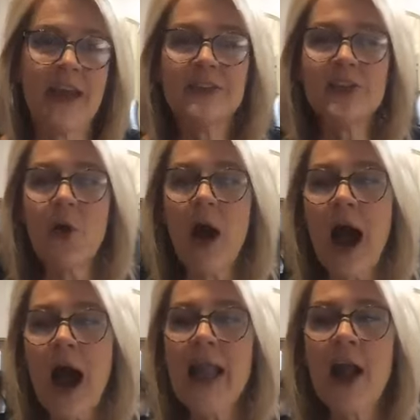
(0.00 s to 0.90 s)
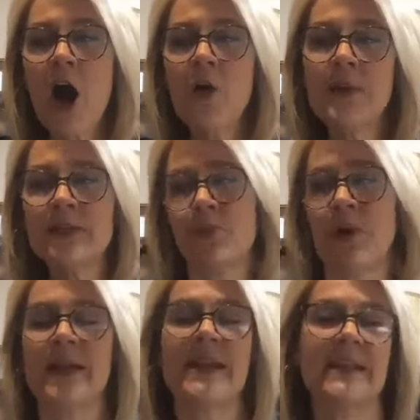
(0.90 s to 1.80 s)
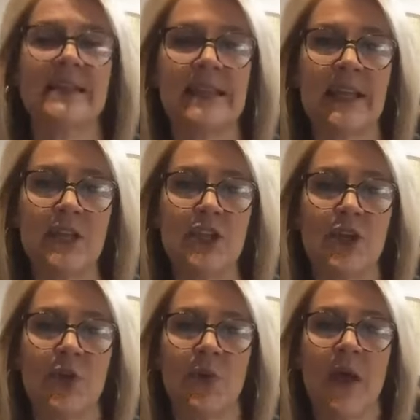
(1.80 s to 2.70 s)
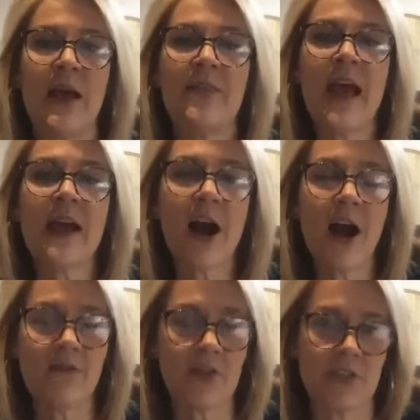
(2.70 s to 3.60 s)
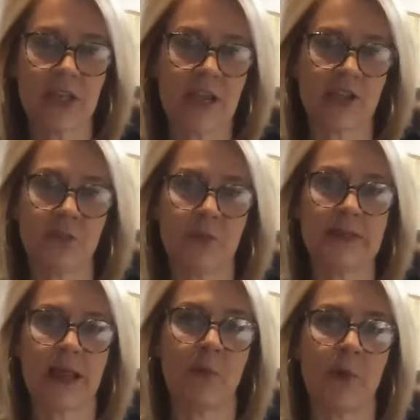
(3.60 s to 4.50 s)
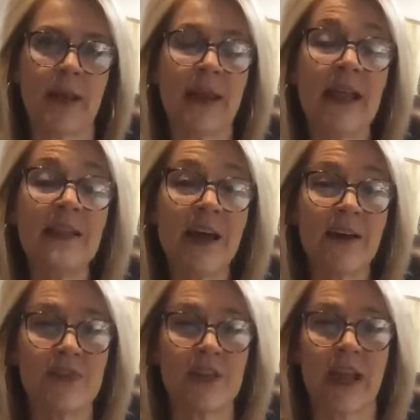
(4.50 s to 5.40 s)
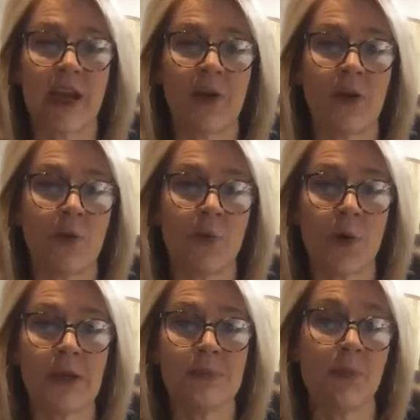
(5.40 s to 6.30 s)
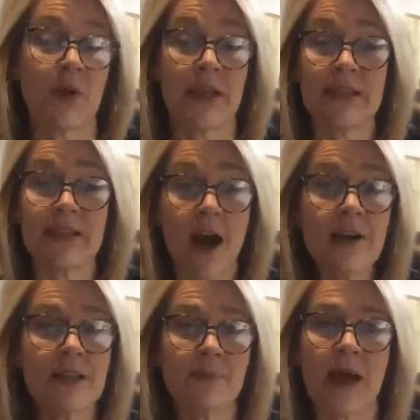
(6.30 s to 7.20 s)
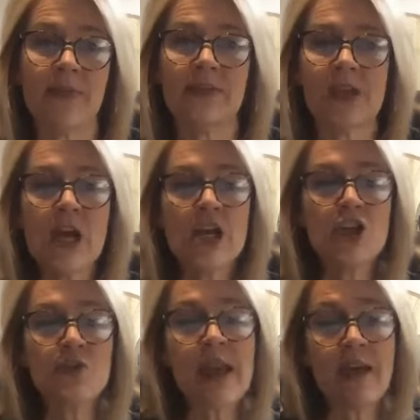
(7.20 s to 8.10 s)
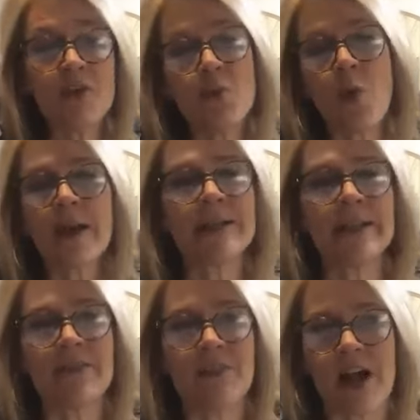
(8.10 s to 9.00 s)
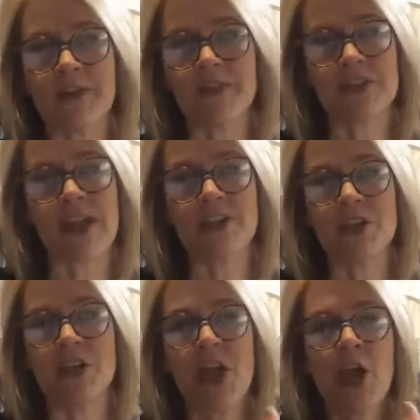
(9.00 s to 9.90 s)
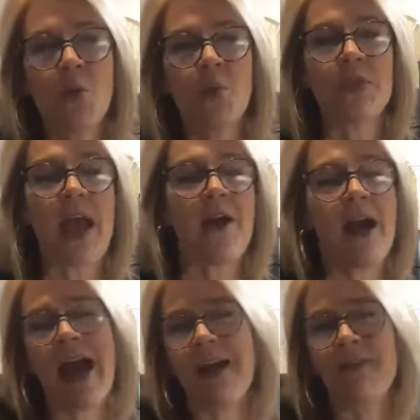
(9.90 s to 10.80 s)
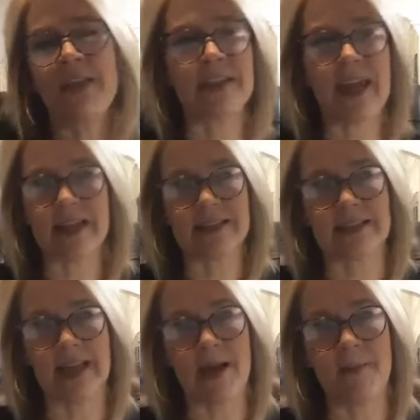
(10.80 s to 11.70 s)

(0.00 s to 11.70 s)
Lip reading: So I always want to continue that conversation with someone. And I loved in Eric Worre's book, he talks about this. You never want to leave a conversation without having a next step.